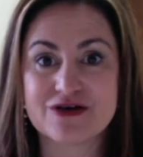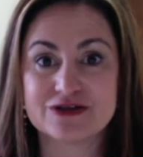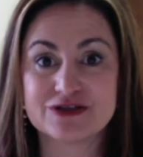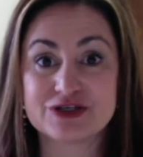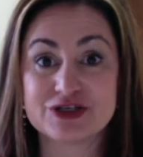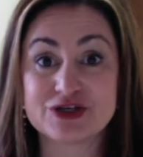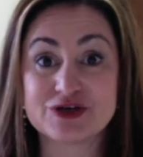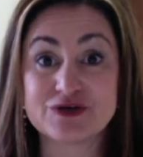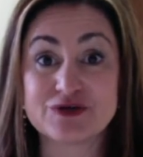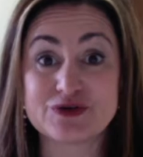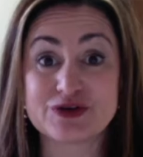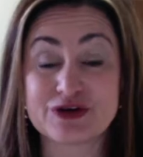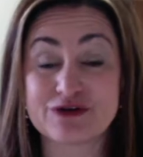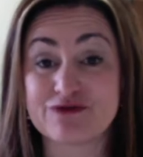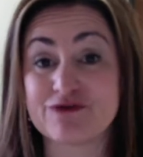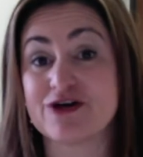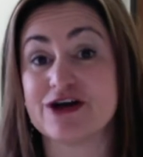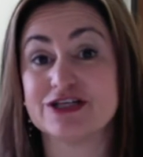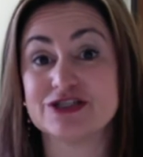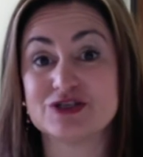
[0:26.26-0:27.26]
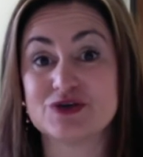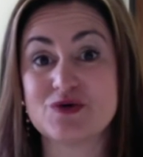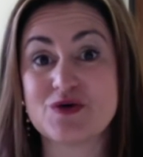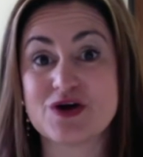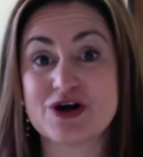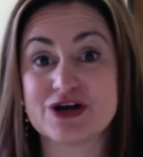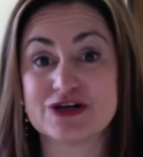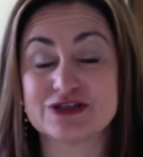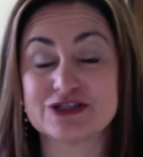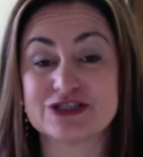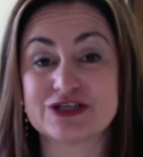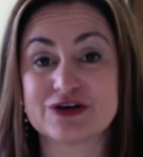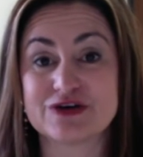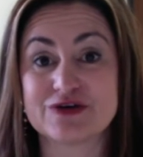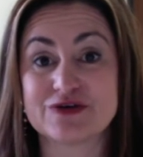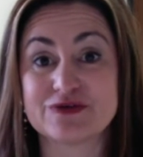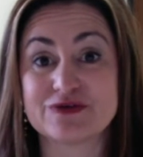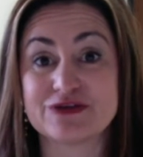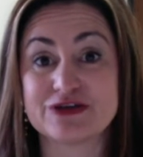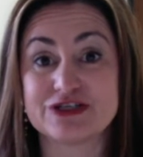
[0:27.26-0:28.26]
to your front door
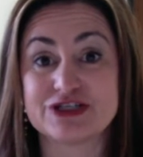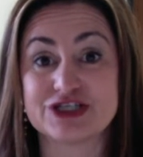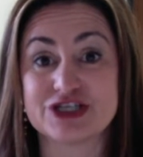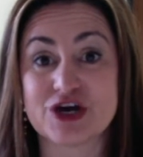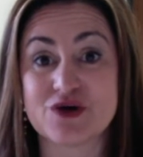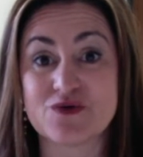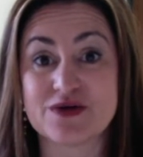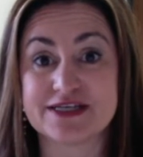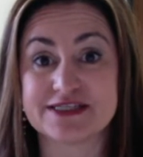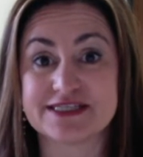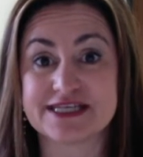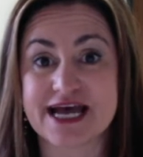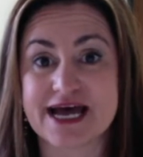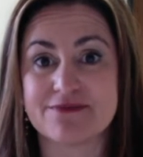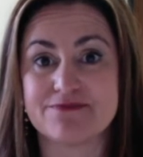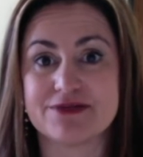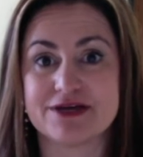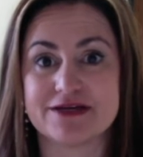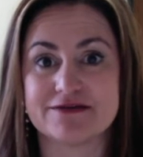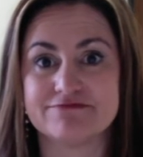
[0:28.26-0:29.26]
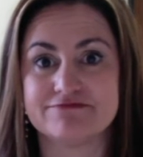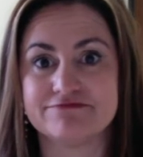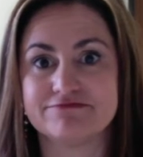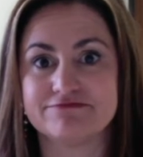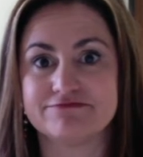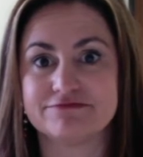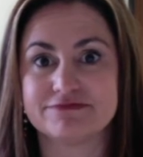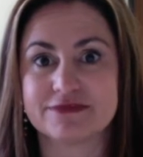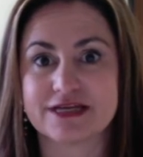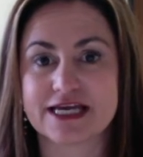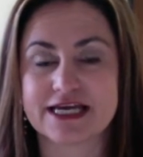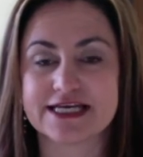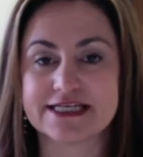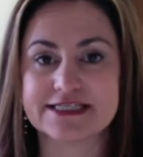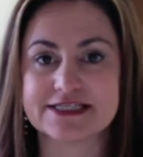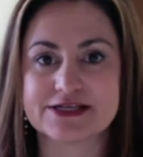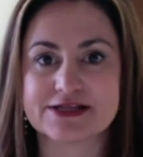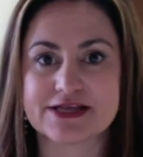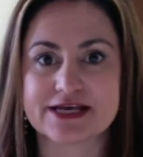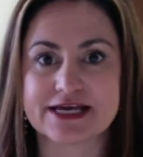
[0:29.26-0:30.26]
so the showings happen
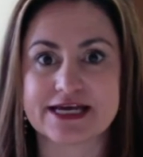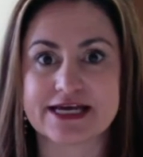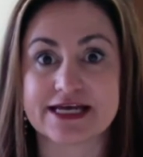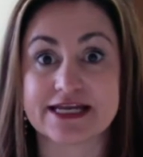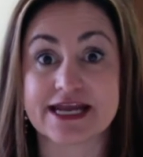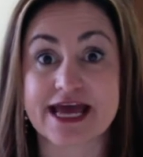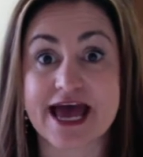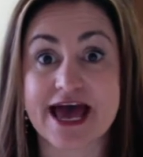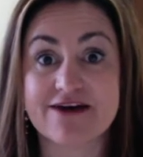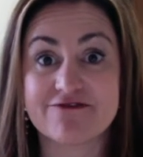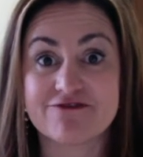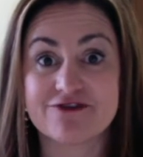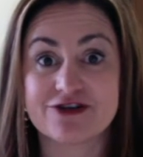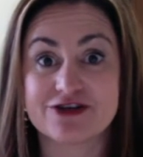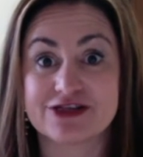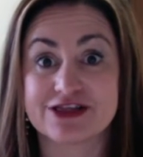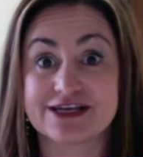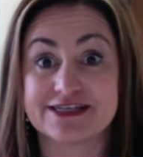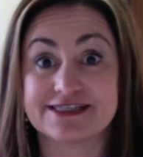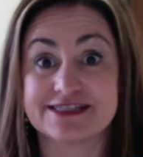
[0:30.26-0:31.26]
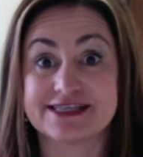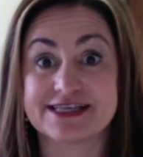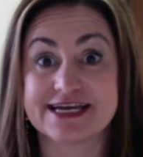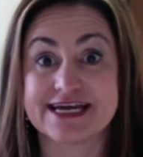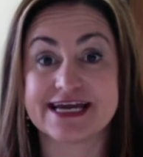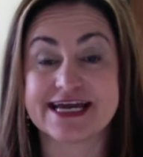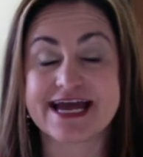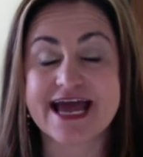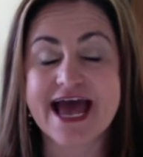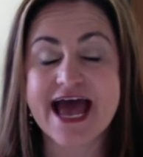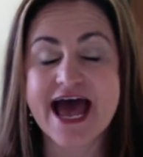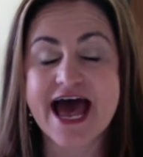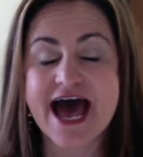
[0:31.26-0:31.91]
easily and effortlessly.